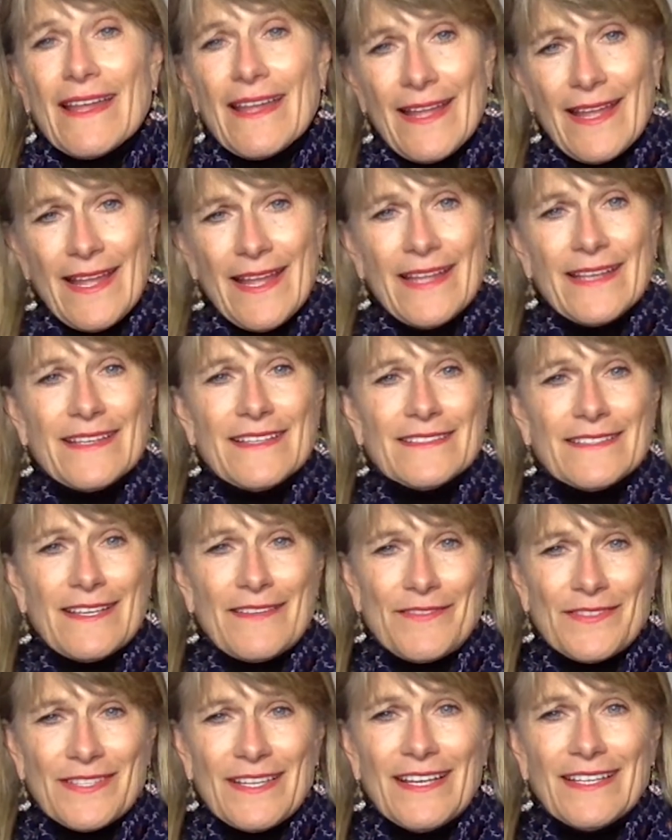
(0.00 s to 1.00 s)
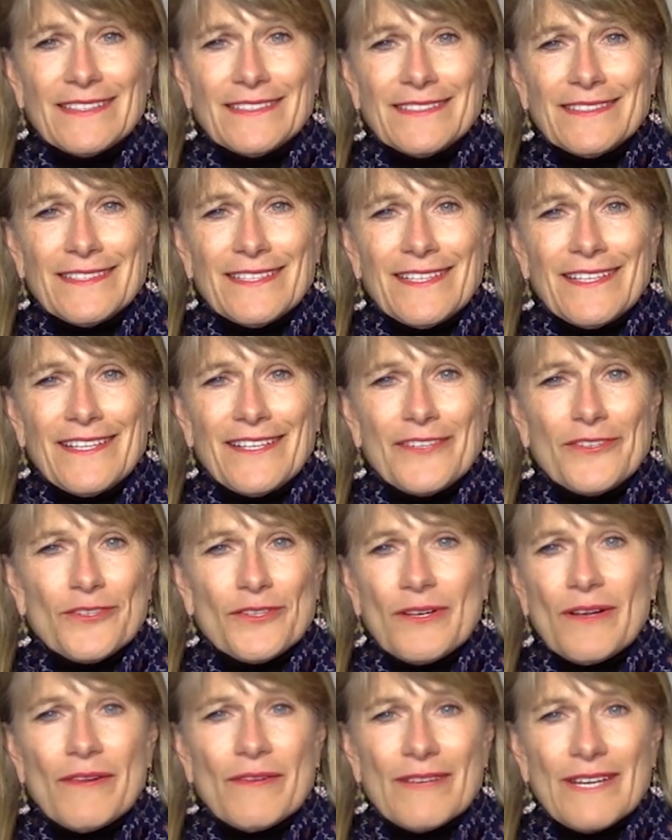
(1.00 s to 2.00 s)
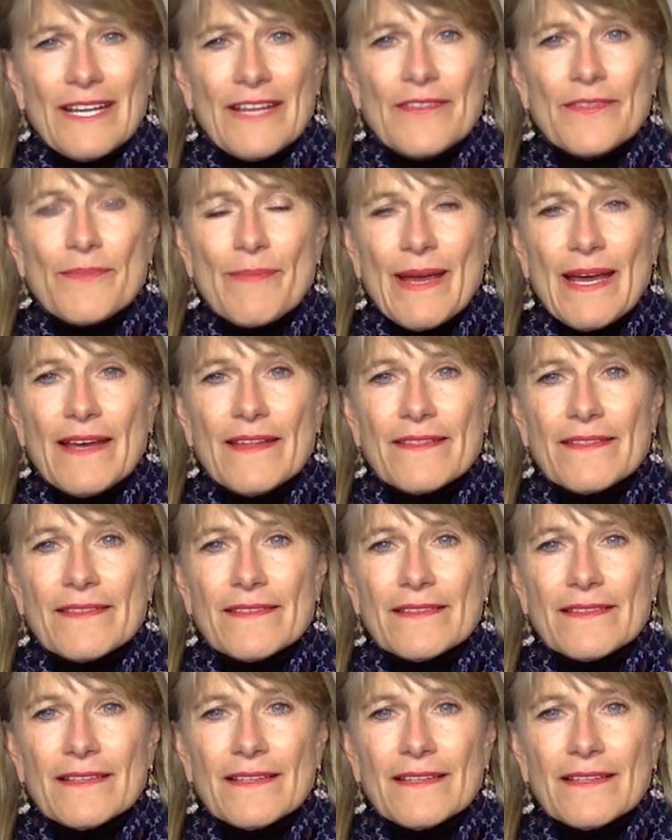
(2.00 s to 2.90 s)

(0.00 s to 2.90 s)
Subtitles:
And as I've said, you're already on the path.